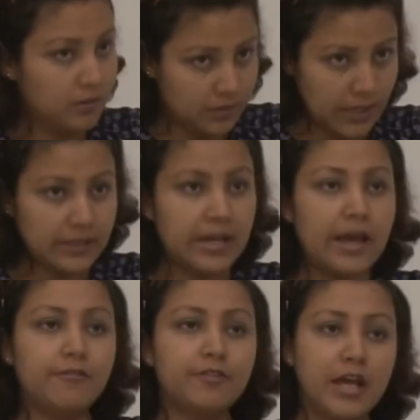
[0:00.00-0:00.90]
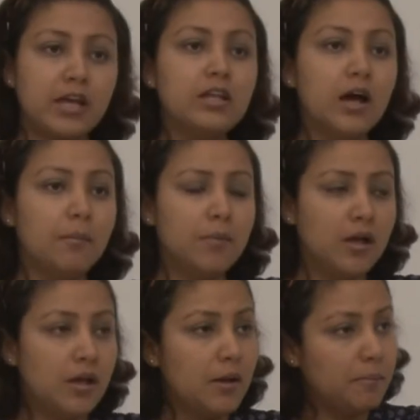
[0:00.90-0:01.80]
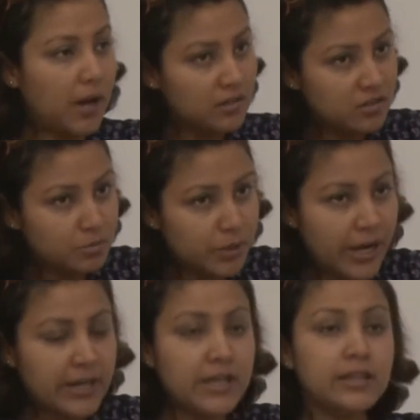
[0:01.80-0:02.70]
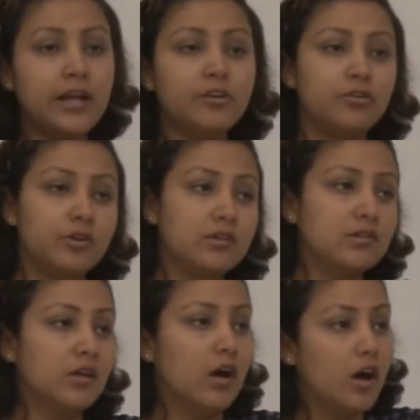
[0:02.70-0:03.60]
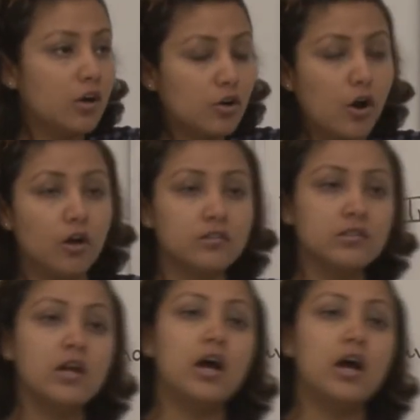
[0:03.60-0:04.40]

that they have taken up by spreading that risk across